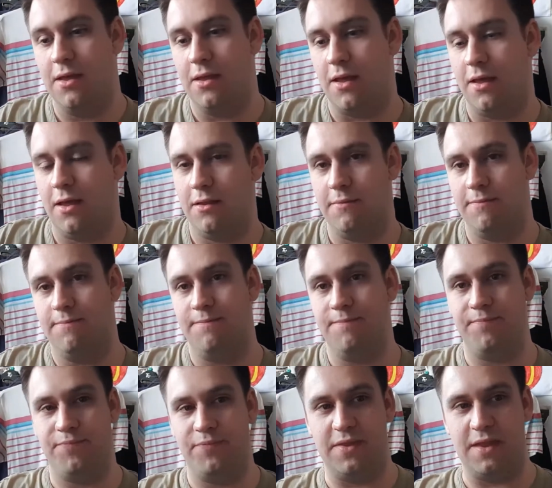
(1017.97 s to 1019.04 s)
And
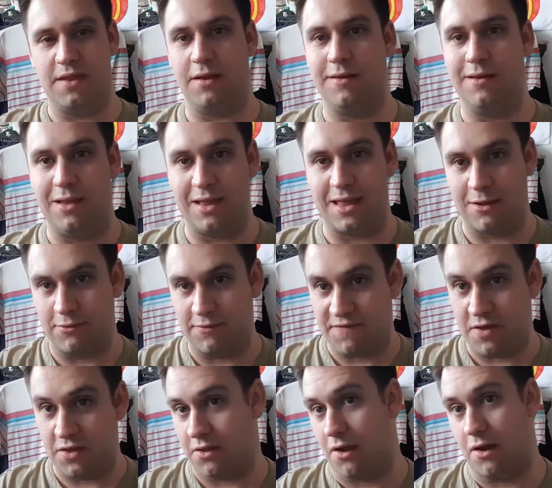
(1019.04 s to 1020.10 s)
I like how the
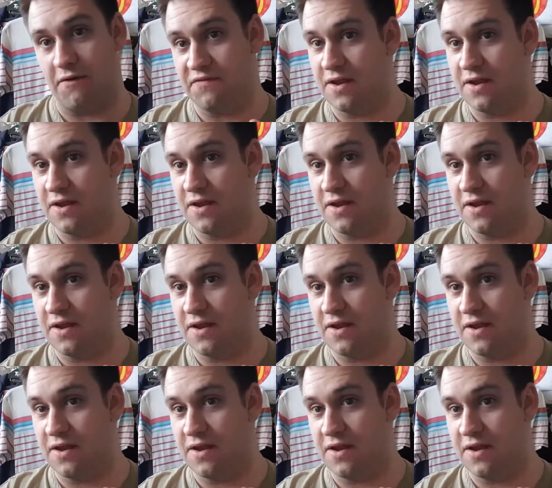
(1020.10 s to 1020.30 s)
first half